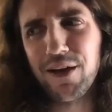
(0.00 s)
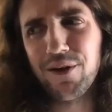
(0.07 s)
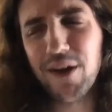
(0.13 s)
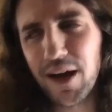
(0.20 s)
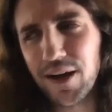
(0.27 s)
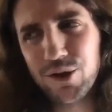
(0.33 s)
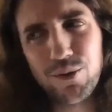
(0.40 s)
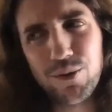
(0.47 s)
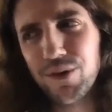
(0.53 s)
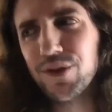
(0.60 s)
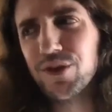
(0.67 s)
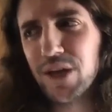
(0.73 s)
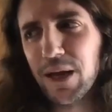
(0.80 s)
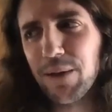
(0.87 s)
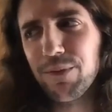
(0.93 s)
You're not doing the
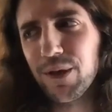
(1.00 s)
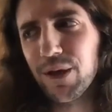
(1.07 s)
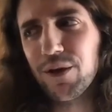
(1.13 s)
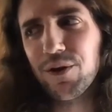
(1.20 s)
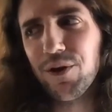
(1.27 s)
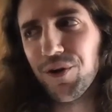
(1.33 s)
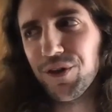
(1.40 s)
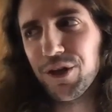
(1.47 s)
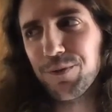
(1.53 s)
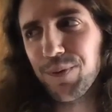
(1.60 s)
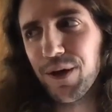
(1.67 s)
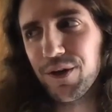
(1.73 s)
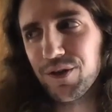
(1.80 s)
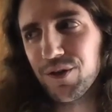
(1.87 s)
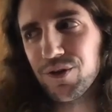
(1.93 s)
same thing in all these
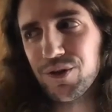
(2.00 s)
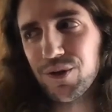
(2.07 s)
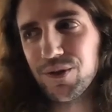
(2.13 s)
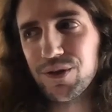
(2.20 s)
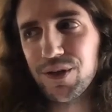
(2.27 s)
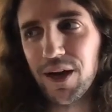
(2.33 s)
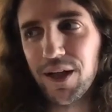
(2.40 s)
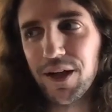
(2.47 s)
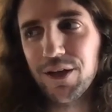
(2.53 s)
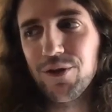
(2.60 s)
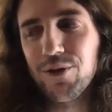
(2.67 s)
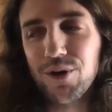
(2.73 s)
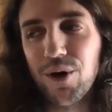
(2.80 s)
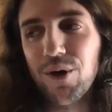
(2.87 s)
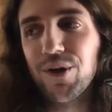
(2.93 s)
places. So it's not like you
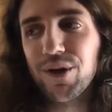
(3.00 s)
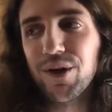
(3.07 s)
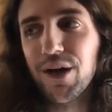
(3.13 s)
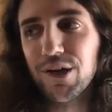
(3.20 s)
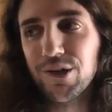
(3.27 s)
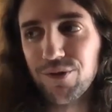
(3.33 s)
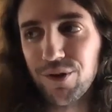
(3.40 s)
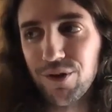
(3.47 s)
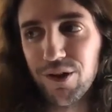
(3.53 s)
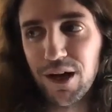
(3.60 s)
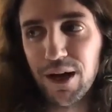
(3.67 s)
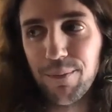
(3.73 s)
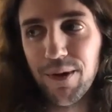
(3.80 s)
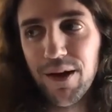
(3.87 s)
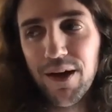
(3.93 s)
go to the country
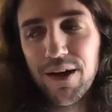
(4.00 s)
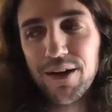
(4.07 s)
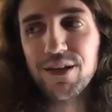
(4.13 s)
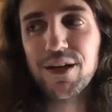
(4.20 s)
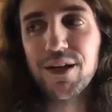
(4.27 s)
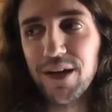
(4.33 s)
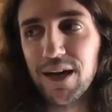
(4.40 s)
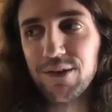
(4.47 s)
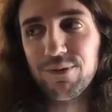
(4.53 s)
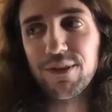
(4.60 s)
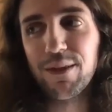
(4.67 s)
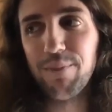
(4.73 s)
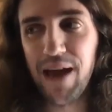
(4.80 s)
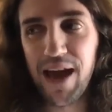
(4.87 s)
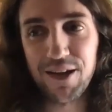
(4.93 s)
club to connect with
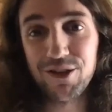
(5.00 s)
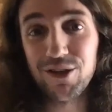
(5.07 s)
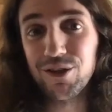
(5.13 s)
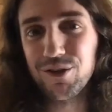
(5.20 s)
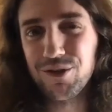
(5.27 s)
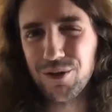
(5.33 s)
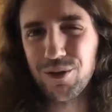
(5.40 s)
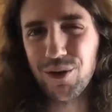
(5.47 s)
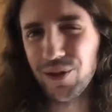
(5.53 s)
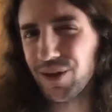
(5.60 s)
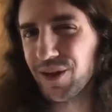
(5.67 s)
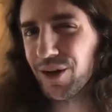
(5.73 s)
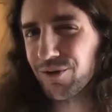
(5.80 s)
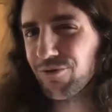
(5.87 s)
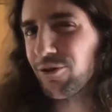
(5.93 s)
the masses. You go to the
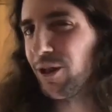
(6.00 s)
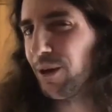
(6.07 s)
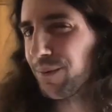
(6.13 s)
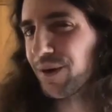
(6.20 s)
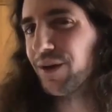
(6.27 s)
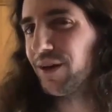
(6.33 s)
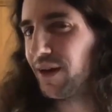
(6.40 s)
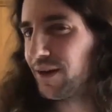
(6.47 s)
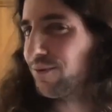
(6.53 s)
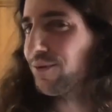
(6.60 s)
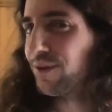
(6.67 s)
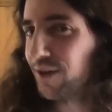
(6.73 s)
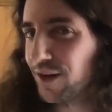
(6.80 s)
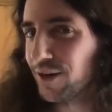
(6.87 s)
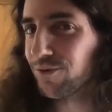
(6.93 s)
country club to connect with
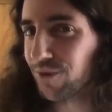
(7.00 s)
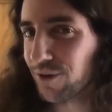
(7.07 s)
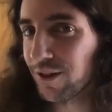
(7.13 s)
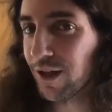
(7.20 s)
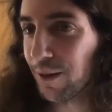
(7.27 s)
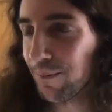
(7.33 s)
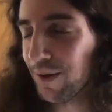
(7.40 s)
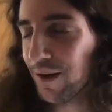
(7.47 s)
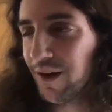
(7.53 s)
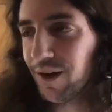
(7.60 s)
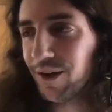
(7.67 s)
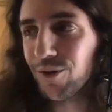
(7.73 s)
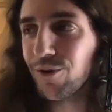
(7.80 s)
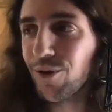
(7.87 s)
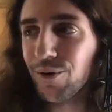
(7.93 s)
the country club.
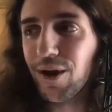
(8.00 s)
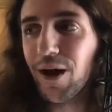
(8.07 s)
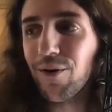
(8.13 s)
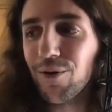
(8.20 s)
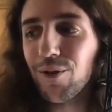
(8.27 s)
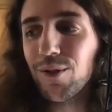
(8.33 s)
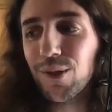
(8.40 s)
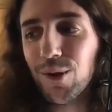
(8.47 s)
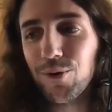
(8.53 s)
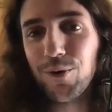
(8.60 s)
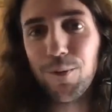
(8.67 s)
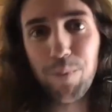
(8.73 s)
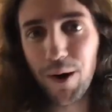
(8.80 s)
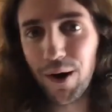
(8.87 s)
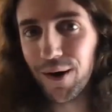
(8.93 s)
You go down to the local
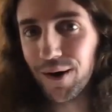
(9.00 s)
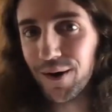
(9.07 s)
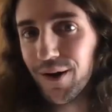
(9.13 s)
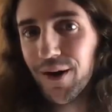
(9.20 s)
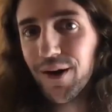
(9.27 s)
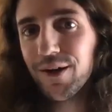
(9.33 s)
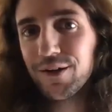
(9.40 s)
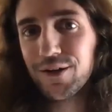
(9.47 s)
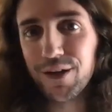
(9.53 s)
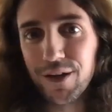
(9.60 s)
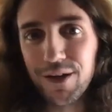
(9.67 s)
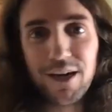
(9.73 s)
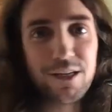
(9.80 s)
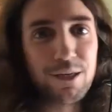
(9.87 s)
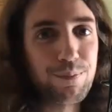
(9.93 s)
bar to
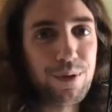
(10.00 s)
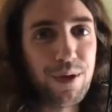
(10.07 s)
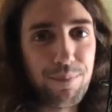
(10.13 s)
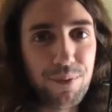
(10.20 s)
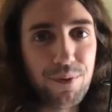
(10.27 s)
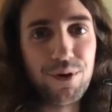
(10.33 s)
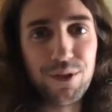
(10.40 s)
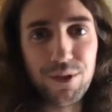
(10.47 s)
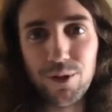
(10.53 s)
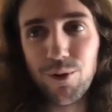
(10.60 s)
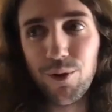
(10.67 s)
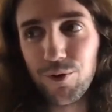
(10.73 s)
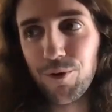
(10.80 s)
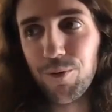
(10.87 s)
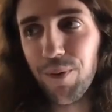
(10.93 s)
connect to people in the
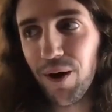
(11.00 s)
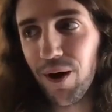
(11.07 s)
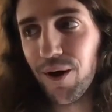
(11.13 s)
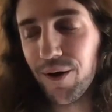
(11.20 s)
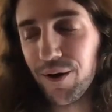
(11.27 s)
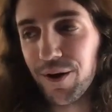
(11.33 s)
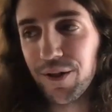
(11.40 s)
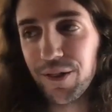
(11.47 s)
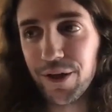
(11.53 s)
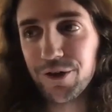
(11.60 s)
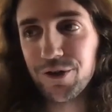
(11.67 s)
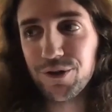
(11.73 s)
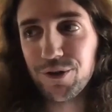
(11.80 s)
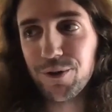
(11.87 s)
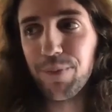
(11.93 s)
local bar. And
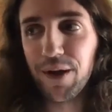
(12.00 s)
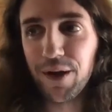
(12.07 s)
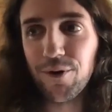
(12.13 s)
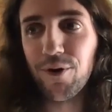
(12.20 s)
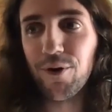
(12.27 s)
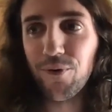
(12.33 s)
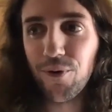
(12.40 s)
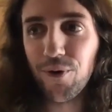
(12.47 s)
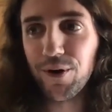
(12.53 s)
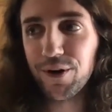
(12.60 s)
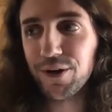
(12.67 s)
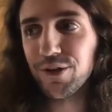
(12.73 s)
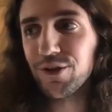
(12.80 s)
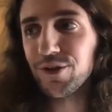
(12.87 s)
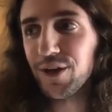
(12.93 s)
unless you're Beto O'Rourke
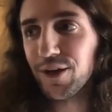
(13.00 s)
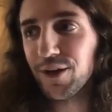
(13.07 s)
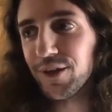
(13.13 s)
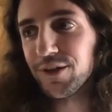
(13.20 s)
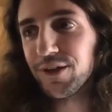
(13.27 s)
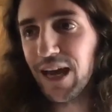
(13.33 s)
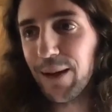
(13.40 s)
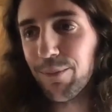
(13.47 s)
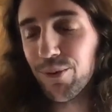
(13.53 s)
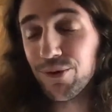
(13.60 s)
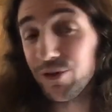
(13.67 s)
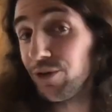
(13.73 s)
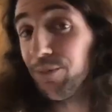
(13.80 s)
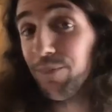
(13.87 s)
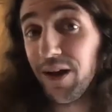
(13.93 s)
and you stand on the
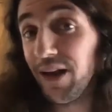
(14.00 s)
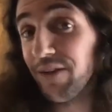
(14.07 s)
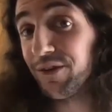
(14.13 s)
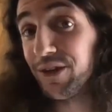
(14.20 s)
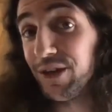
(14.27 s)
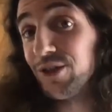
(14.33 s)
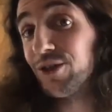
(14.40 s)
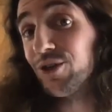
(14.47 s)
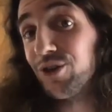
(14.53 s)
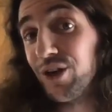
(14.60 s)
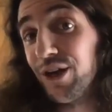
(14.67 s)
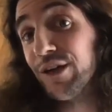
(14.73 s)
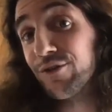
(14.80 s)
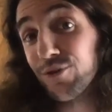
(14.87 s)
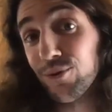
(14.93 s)
tables, you might have a decent
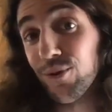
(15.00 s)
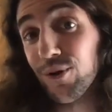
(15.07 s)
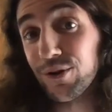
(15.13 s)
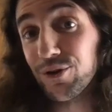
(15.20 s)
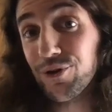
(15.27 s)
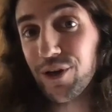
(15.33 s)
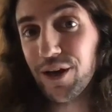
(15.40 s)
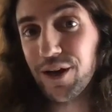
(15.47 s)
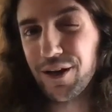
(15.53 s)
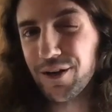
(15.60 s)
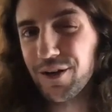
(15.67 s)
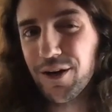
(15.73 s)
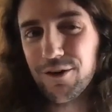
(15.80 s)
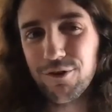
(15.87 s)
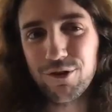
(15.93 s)
chance so long as you kind of
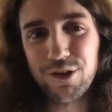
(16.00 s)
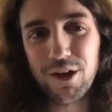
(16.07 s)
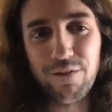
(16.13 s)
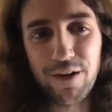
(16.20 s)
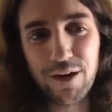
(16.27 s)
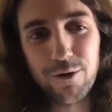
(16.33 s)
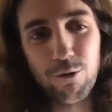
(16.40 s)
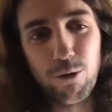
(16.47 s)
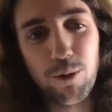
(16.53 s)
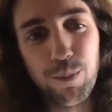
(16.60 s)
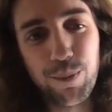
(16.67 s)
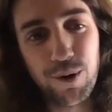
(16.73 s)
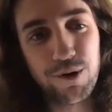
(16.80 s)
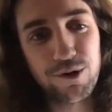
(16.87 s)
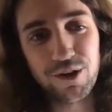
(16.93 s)
conduct yourself like a normal
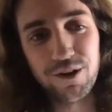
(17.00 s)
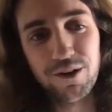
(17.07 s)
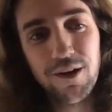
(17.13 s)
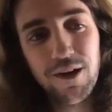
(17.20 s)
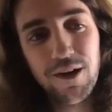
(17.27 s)
person.